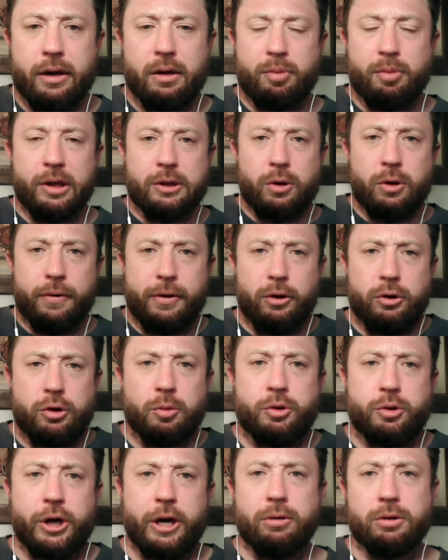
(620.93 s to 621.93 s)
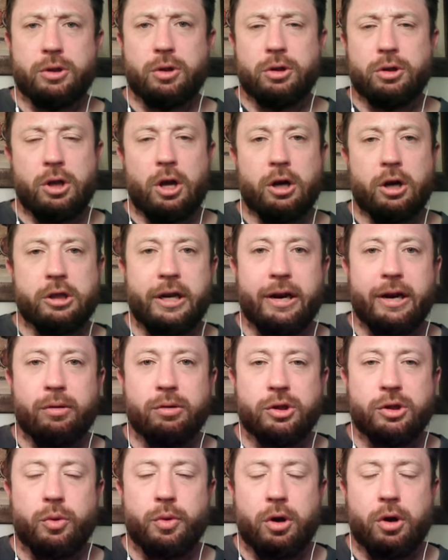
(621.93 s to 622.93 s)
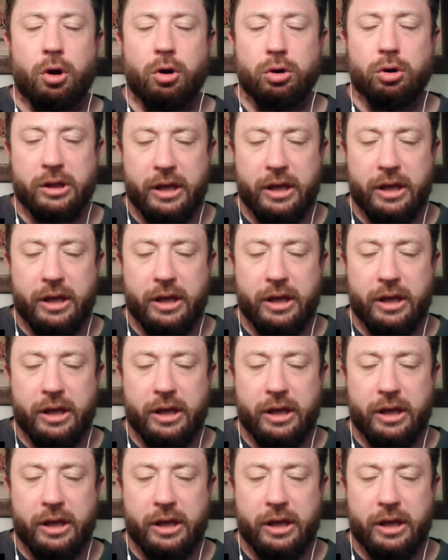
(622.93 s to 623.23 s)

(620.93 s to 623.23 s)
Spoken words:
Please go to the YouTube channel, search Locked On Arizona Cardinals.